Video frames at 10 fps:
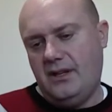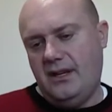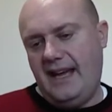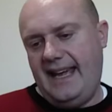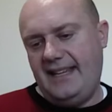
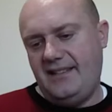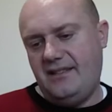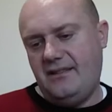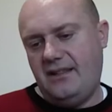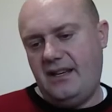ended and
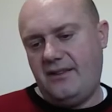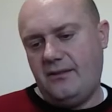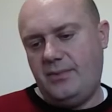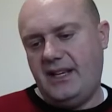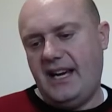the other
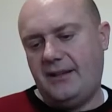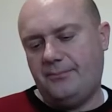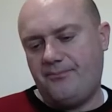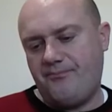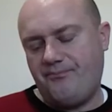began.
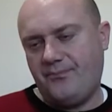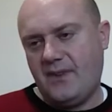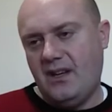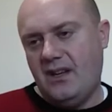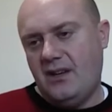
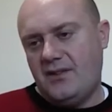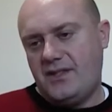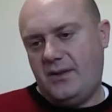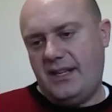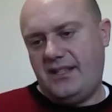So
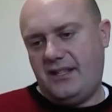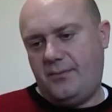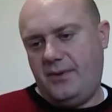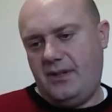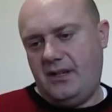I ended up
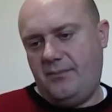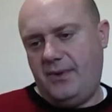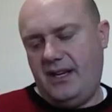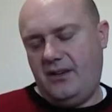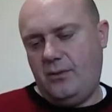being
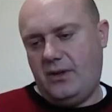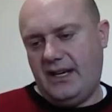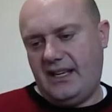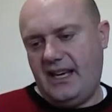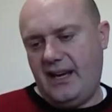quite
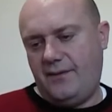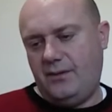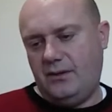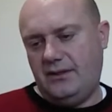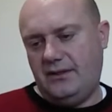careful,
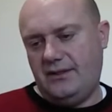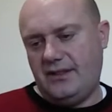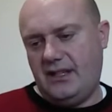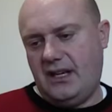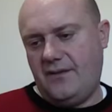and
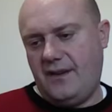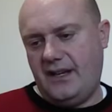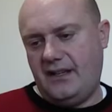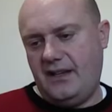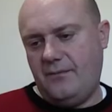I found that
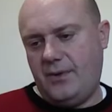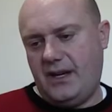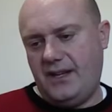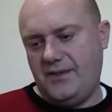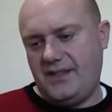even by
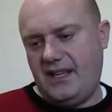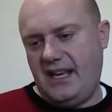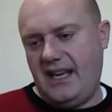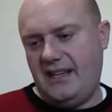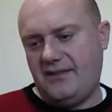using
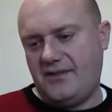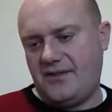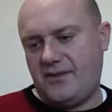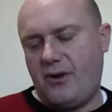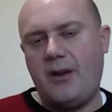heat and
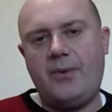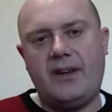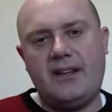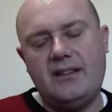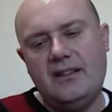scraping,
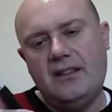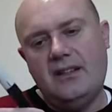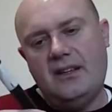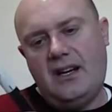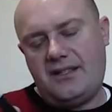
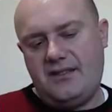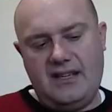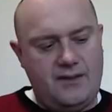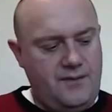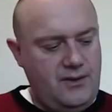I still had a
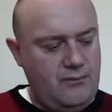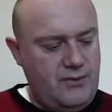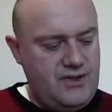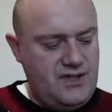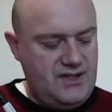few
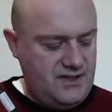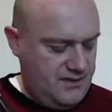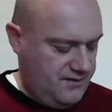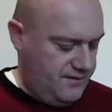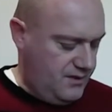ridges and a
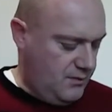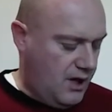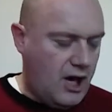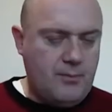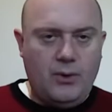few high
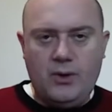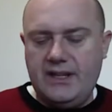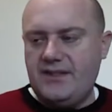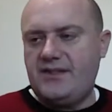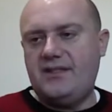
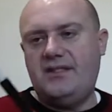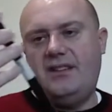points, and